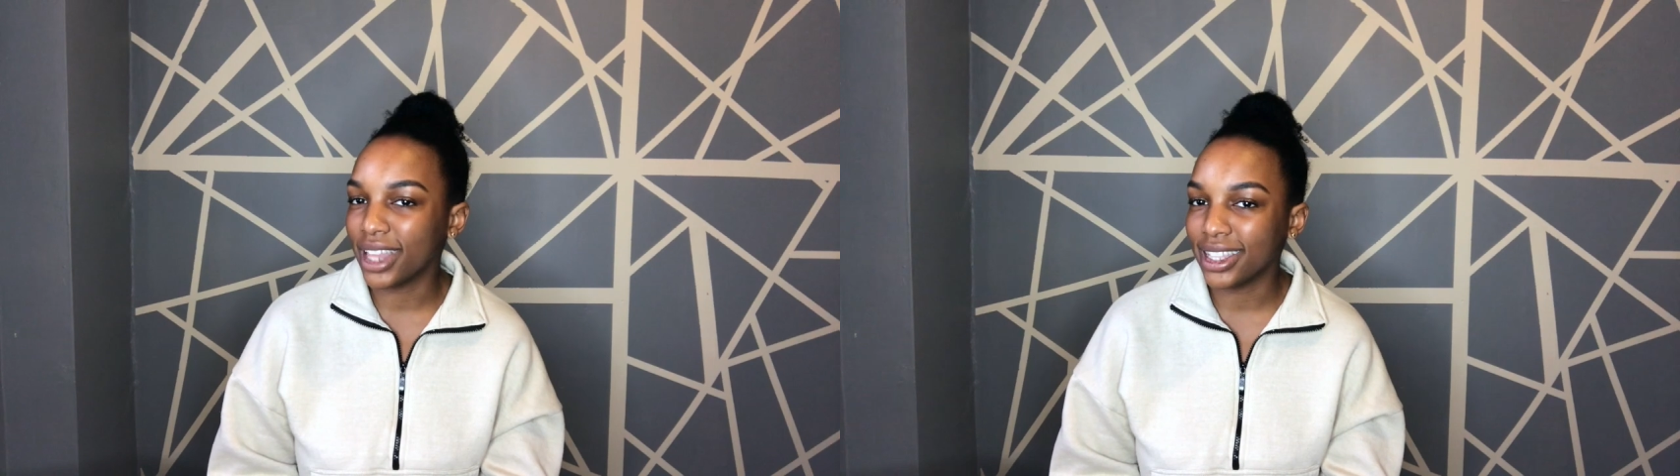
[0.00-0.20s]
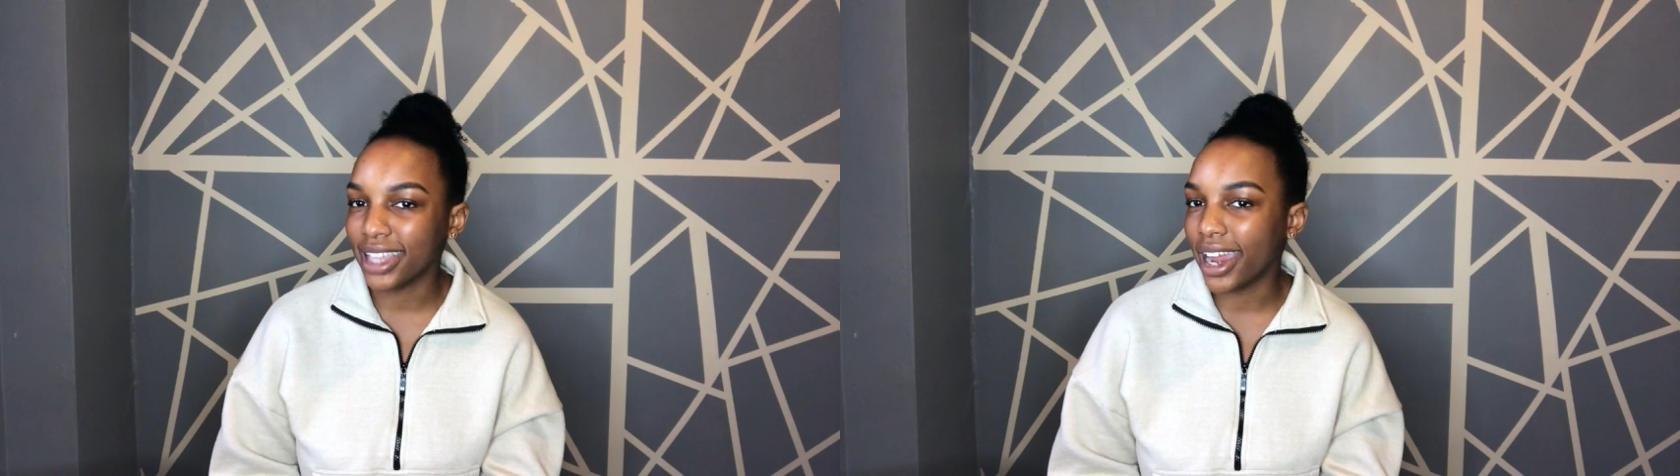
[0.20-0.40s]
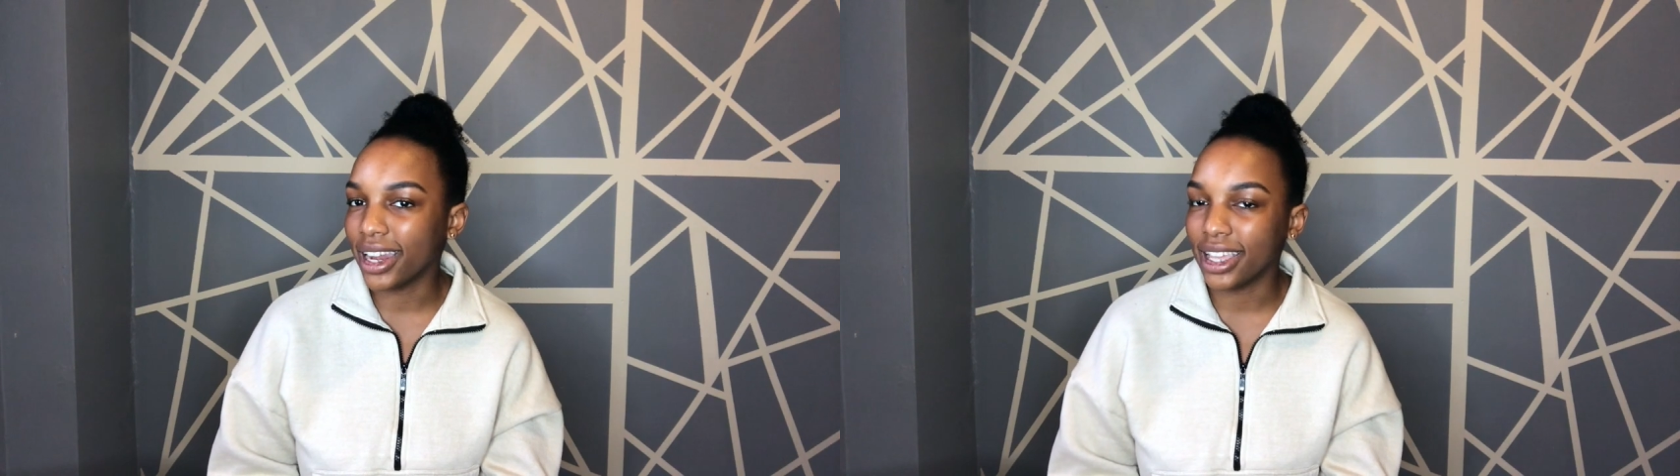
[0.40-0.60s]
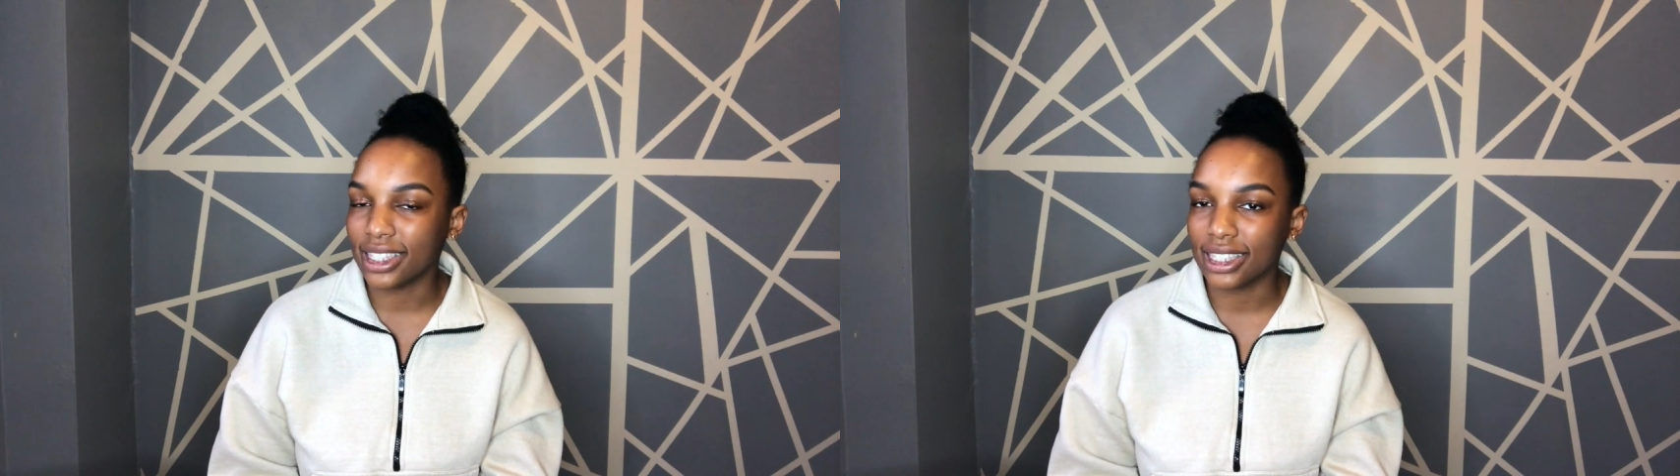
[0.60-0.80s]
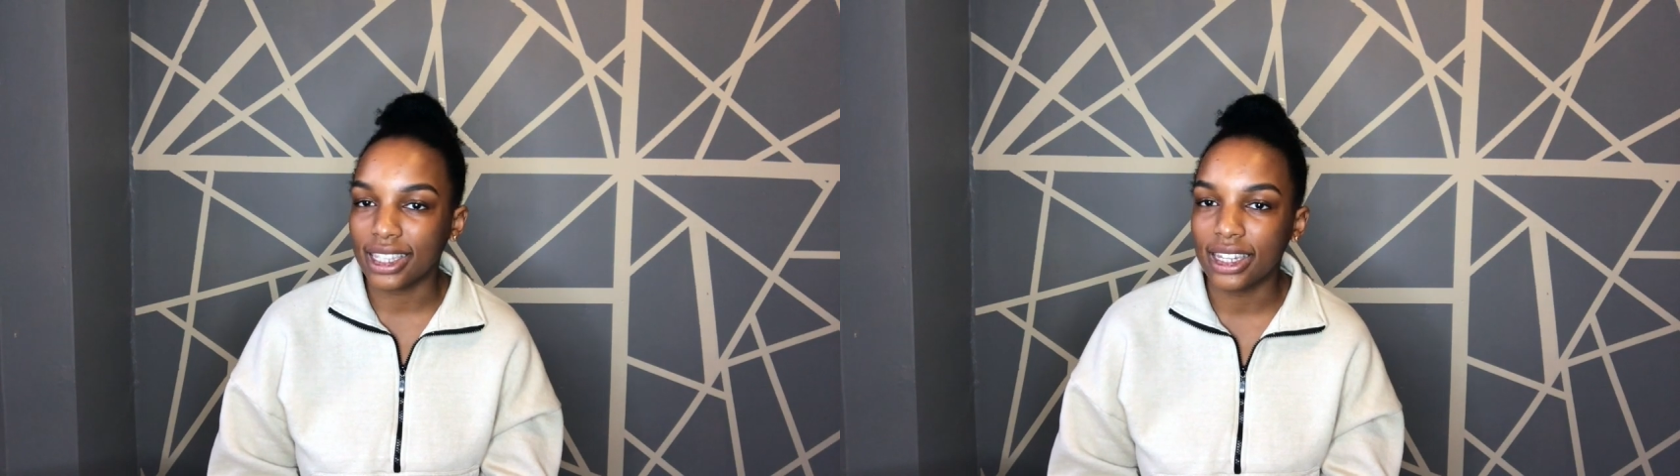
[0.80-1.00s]
on like
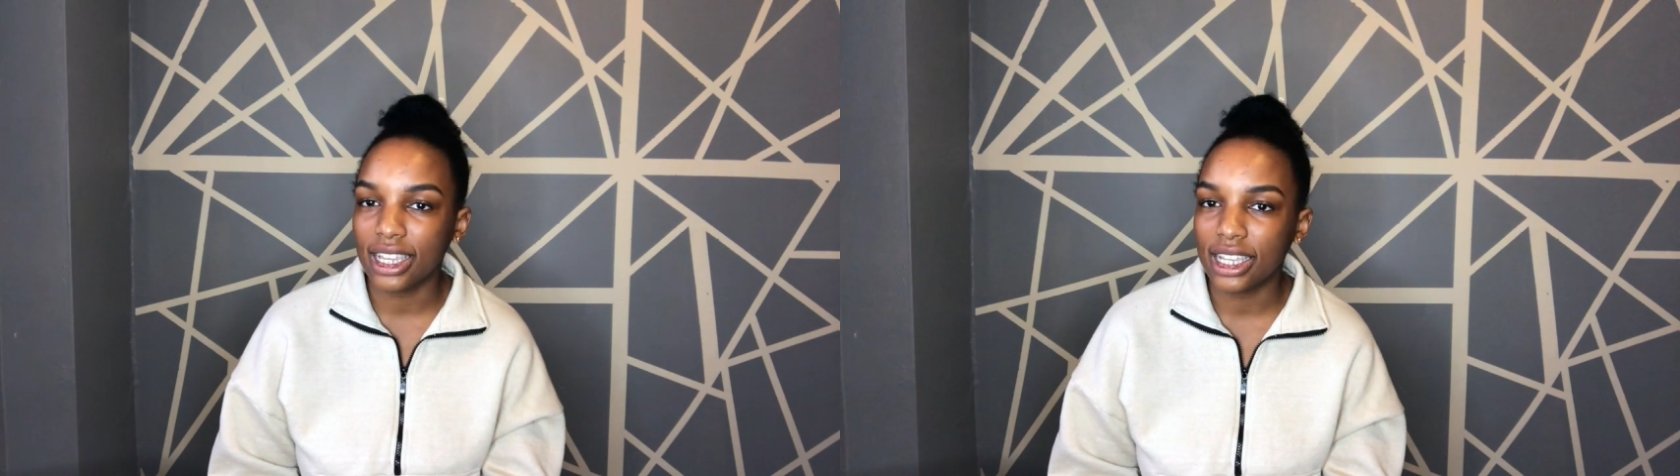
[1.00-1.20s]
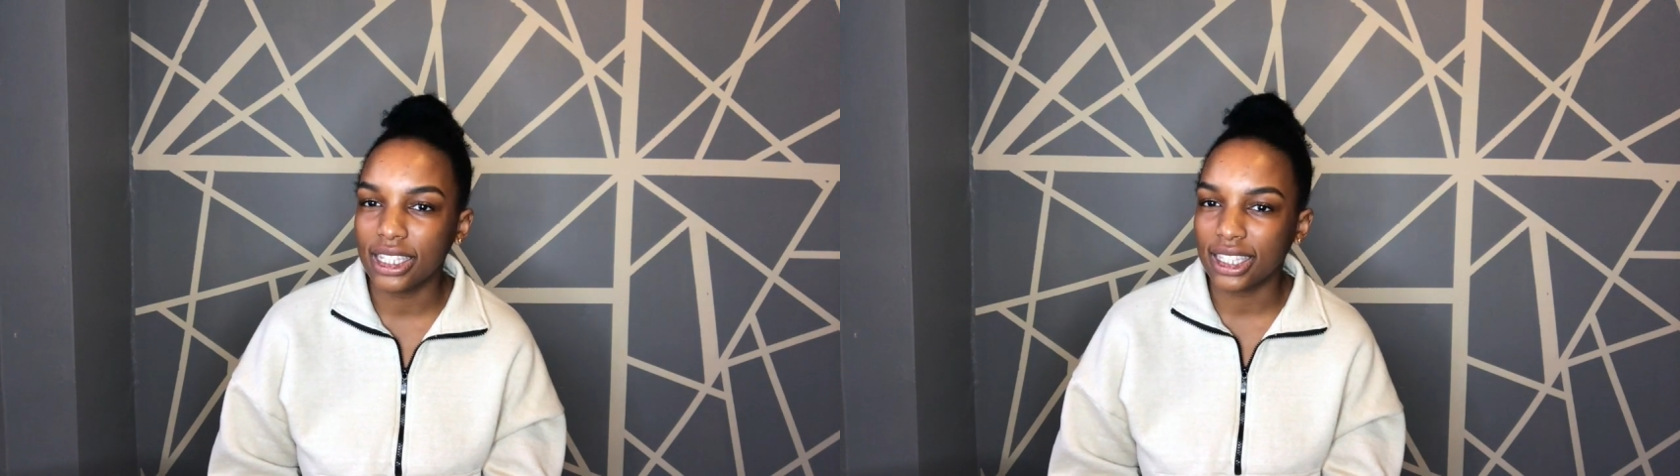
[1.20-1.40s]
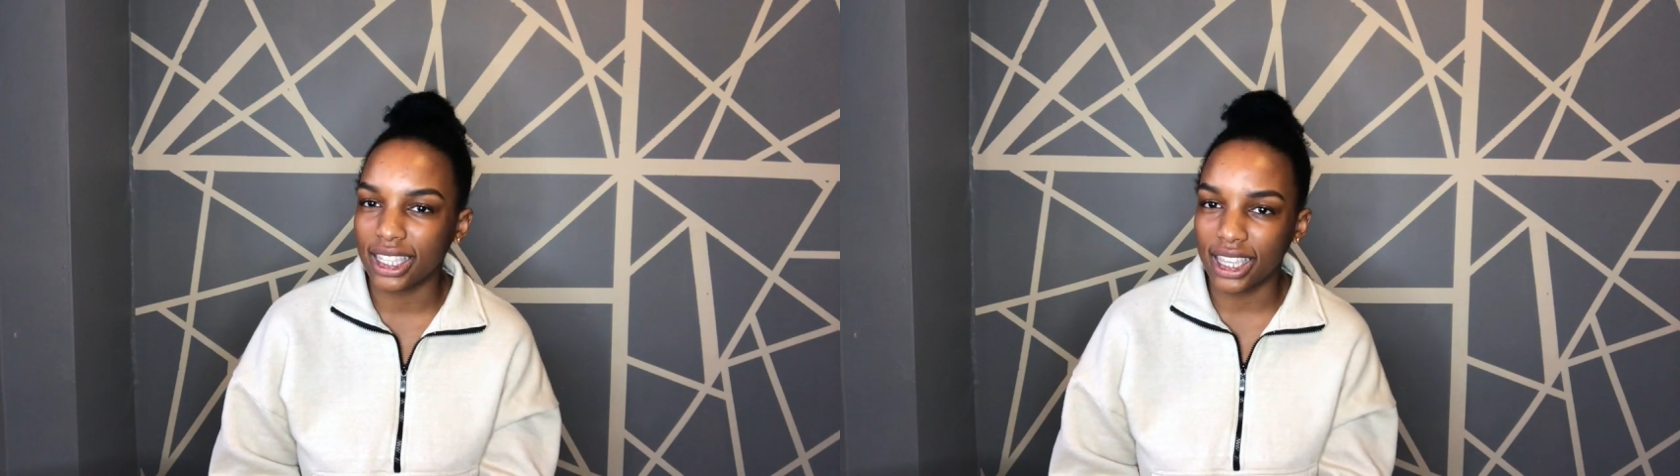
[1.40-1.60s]
Saturdays and Sundays